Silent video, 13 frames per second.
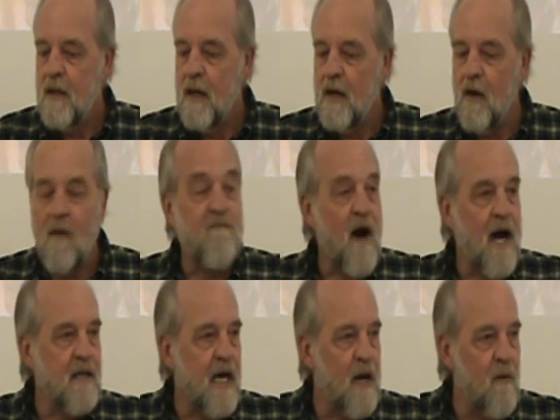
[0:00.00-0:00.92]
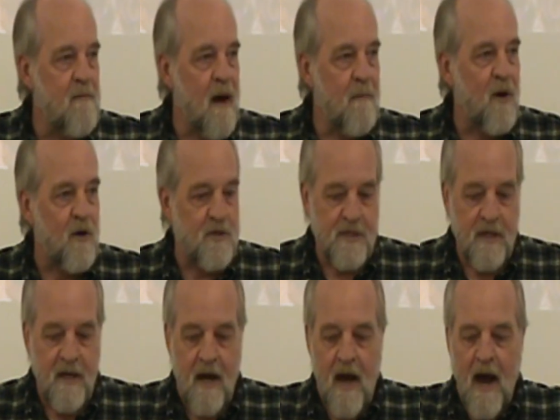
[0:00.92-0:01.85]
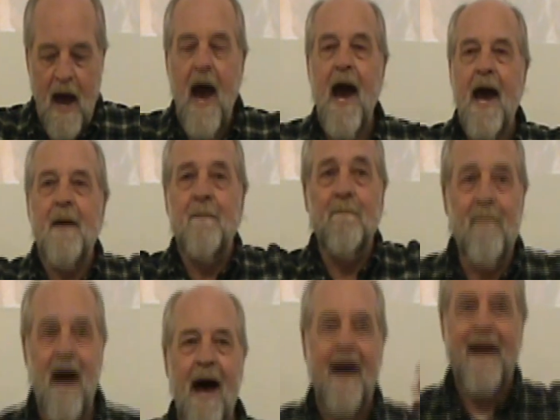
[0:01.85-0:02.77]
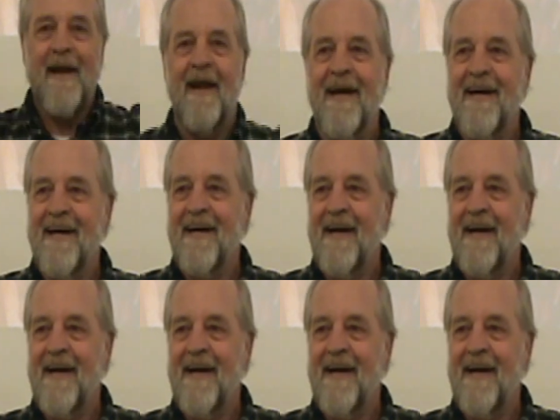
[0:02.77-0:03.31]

And oh, finally he remembers, amen.